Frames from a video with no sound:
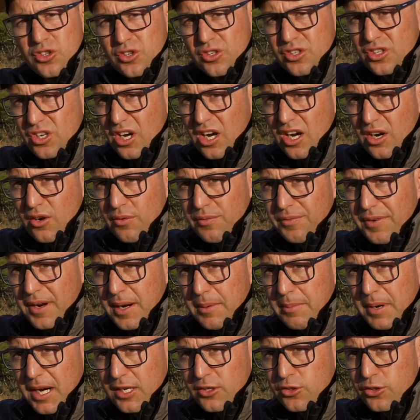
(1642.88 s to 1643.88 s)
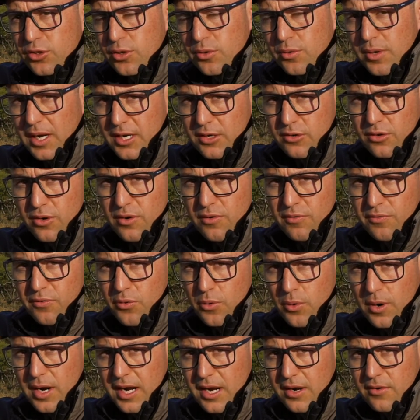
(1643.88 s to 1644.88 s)
start off at about 200 or
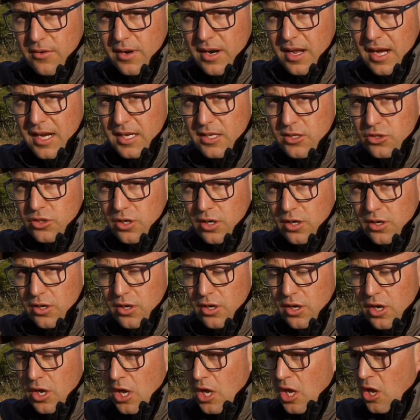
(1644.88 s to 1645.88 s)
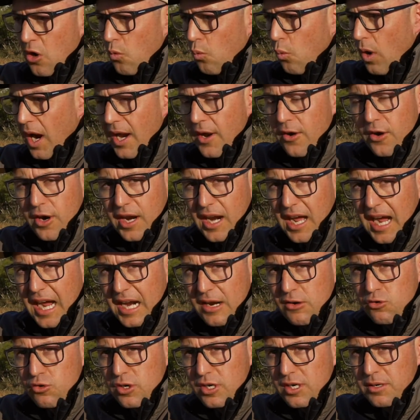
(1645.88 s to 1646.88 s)
400 ISO. Why not
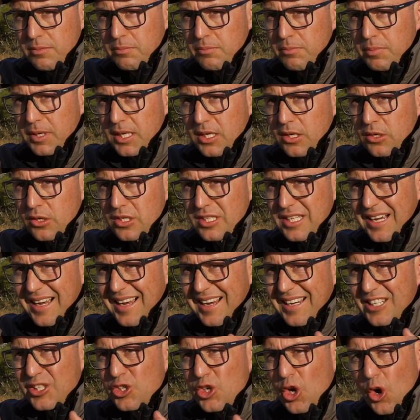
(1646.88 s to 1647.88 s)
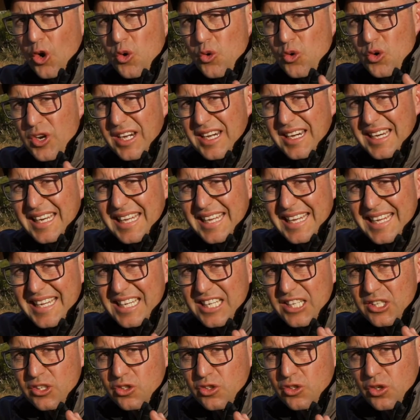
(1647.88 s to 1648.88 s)
100? Because I don't need
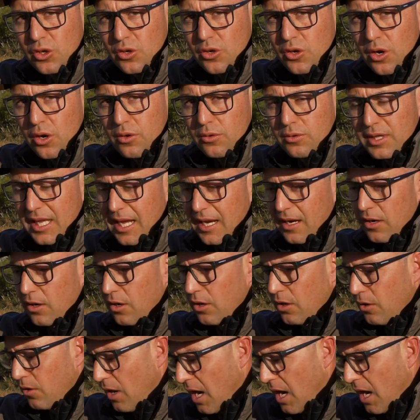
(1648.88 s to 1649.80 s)
to go that low.